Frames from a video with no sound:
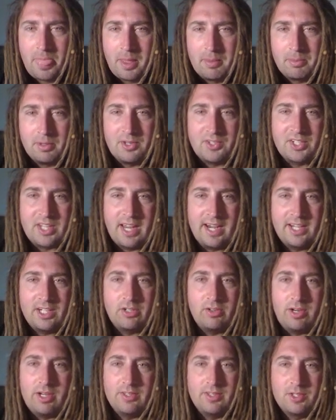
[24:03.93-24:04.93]
But it's kind of
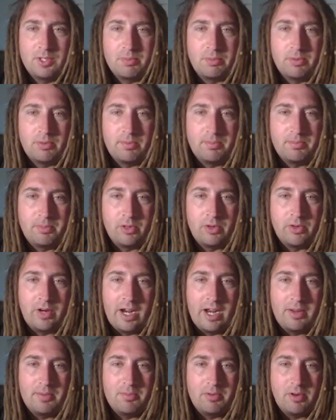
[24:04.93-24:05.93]
creating this
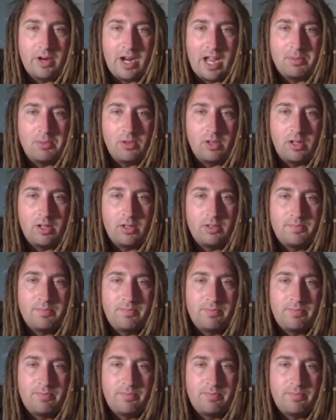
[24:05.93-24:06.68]
parabola,